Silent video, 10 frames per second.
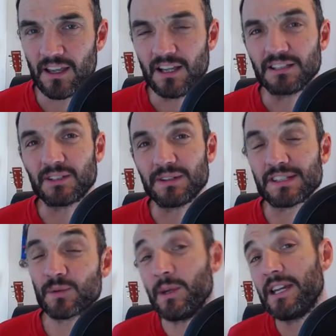So in
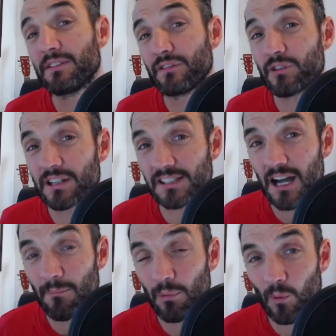Sweden, for
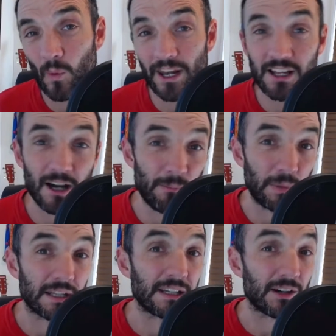example, when a
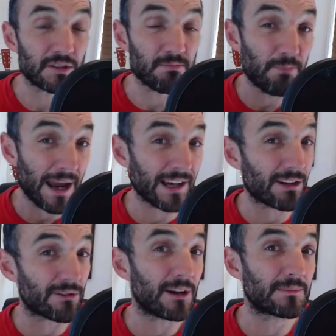company goes
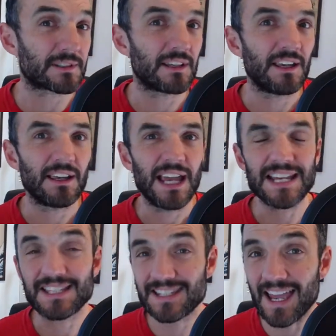bankrupt, it
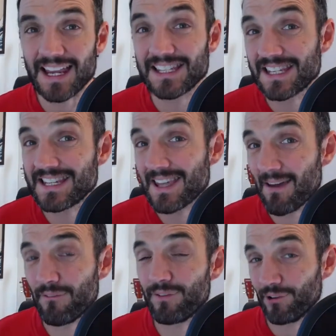stays in
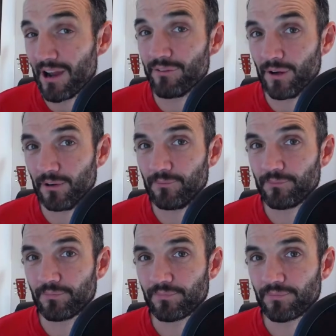debt forever.
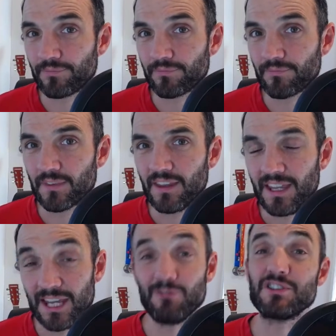
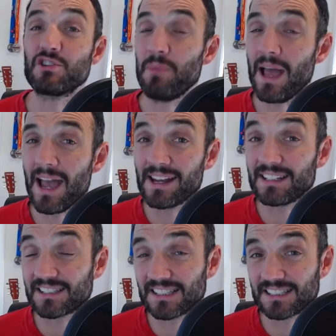Here in Japan,
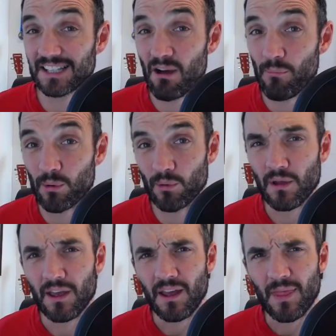as an example,
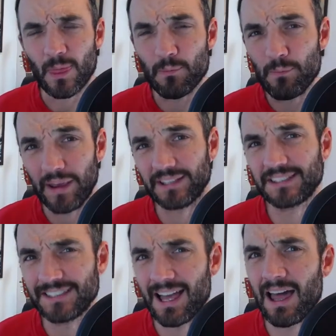the
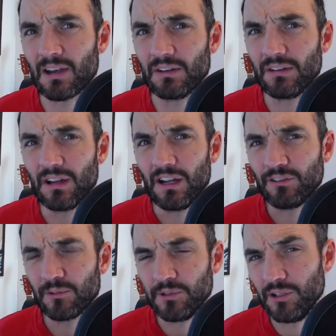best talent
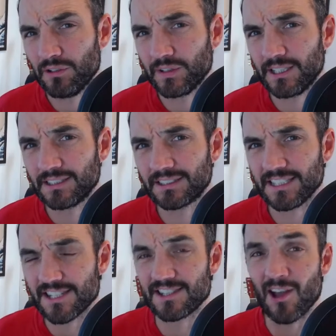from
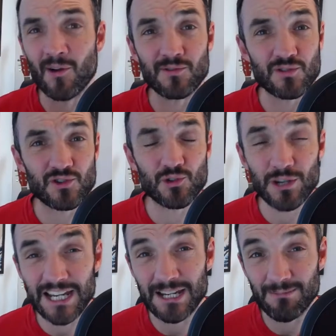universities don't
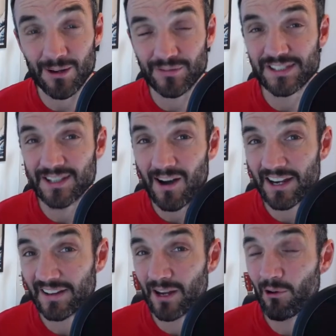dream of
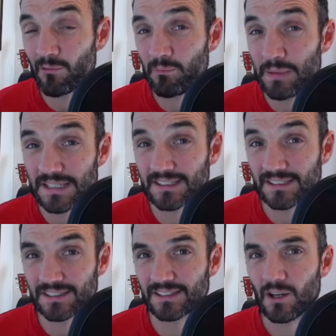starting their own
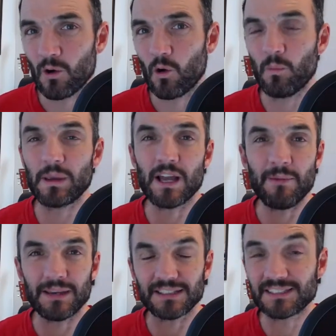business or
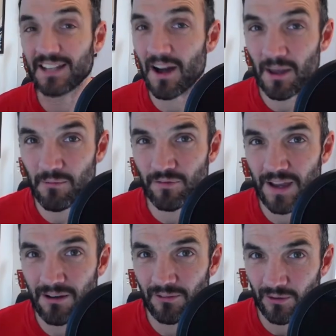becoming a startup
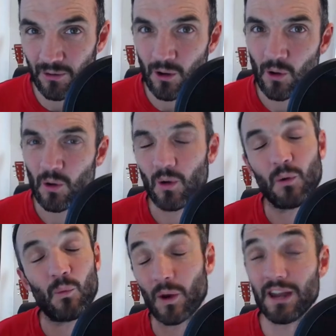founder.
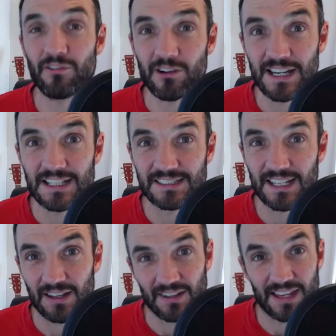Whatever it is
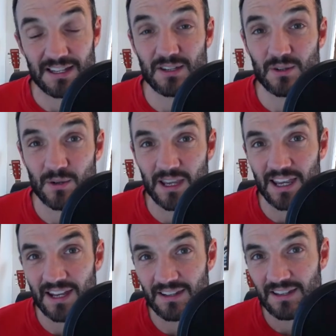that they do
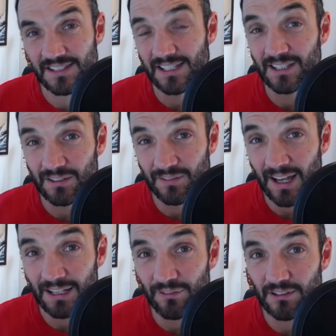in Silicon
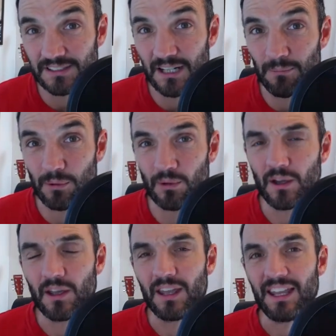Valley, for example,
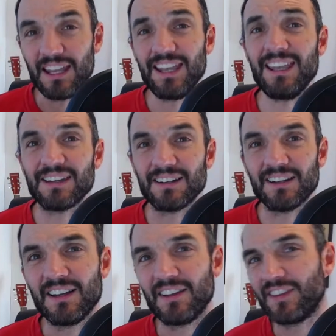here
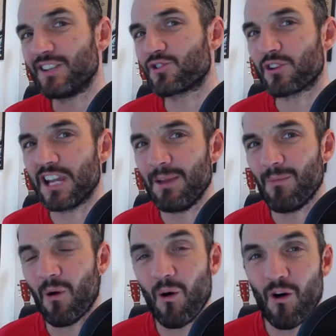they
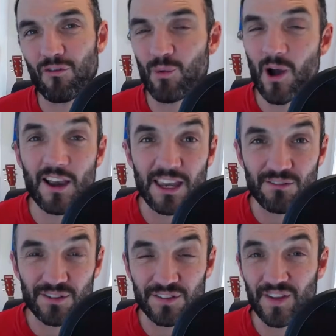dream of working
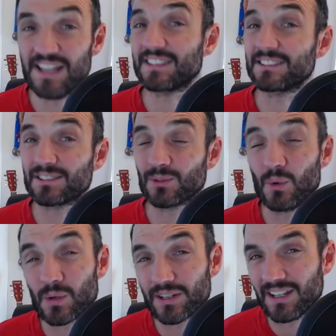for faceless
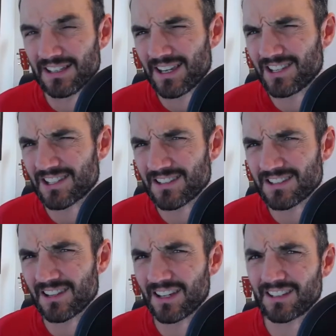
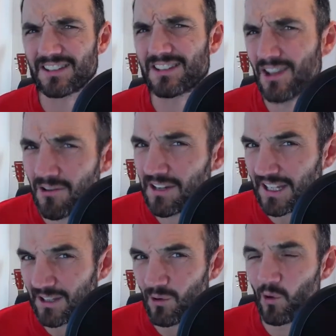organizations like
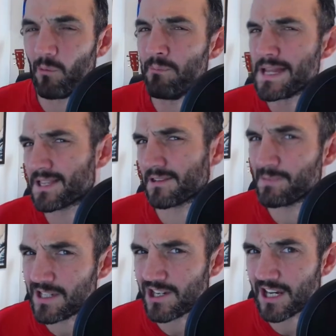Sony or
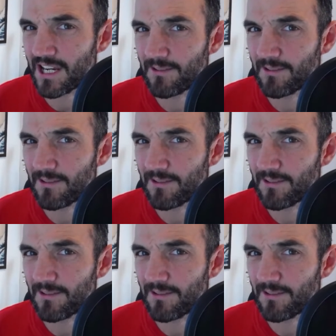Mitsubishi.